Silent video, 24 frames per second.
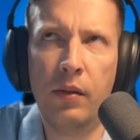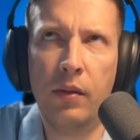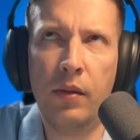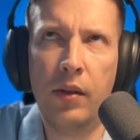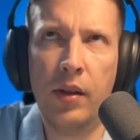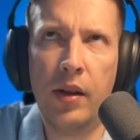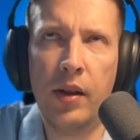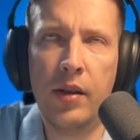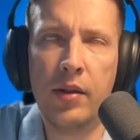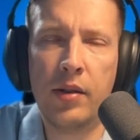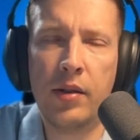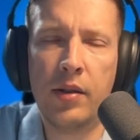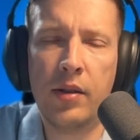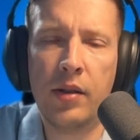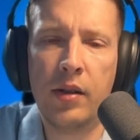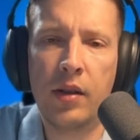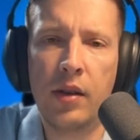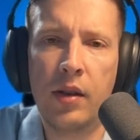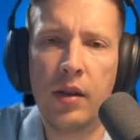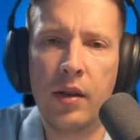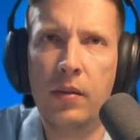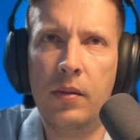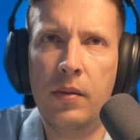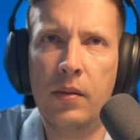less
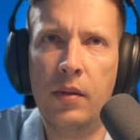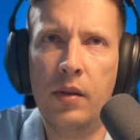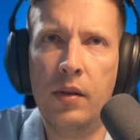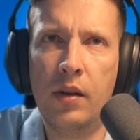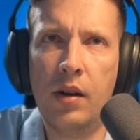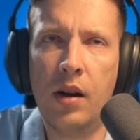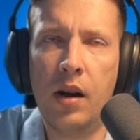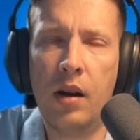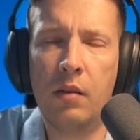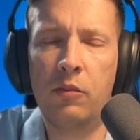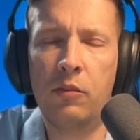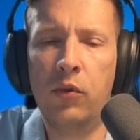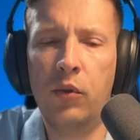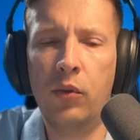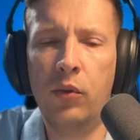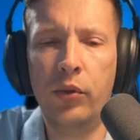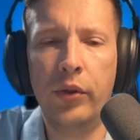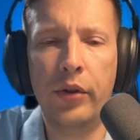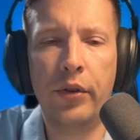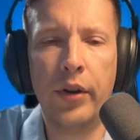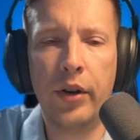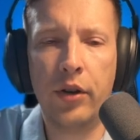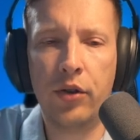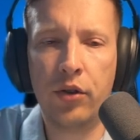harmful
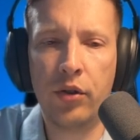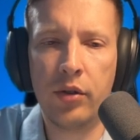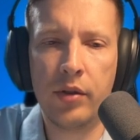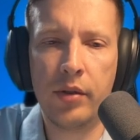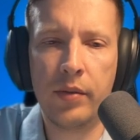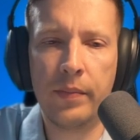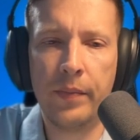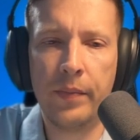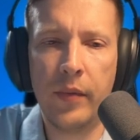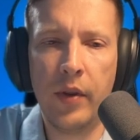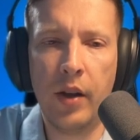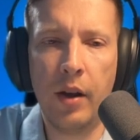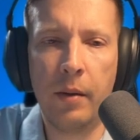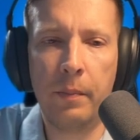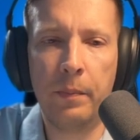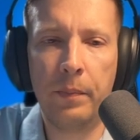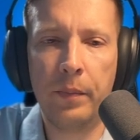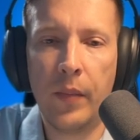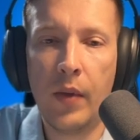directions. Yeah.